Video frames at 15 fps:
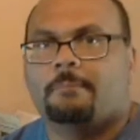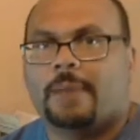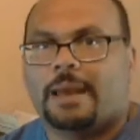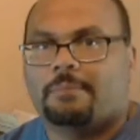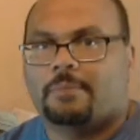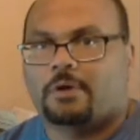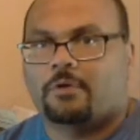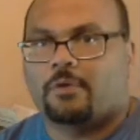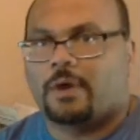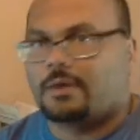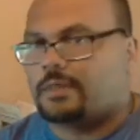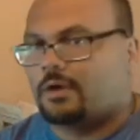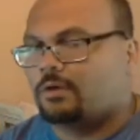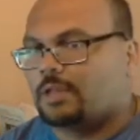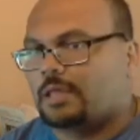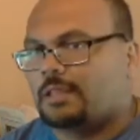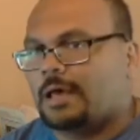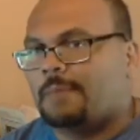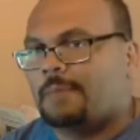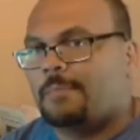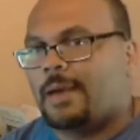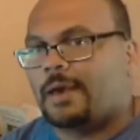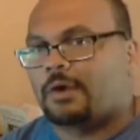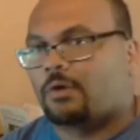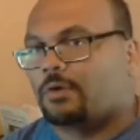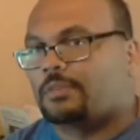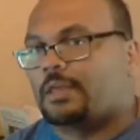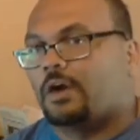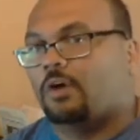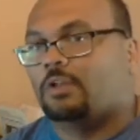Mike McCray, the only linebacker
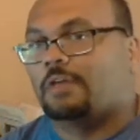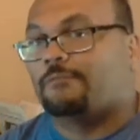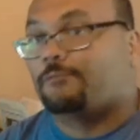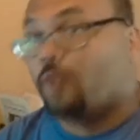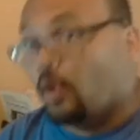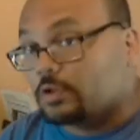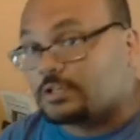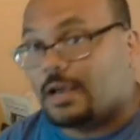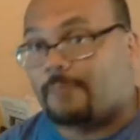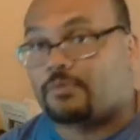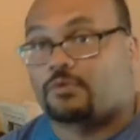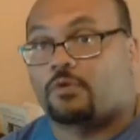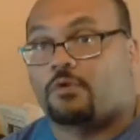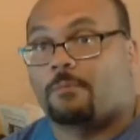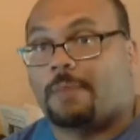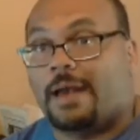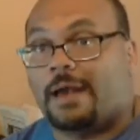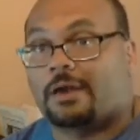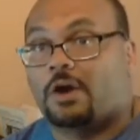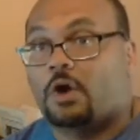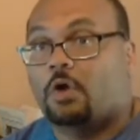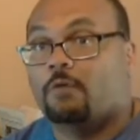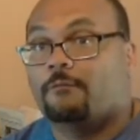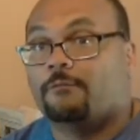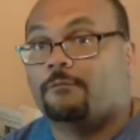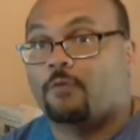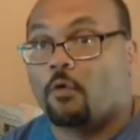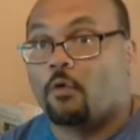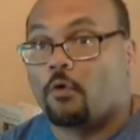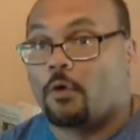and the only full-time starter back
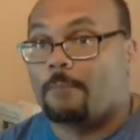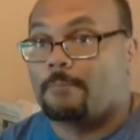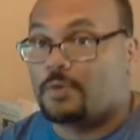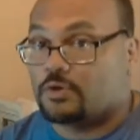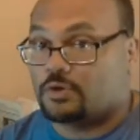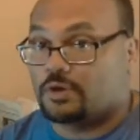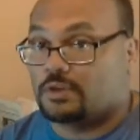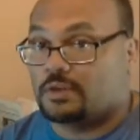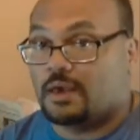for Michigan.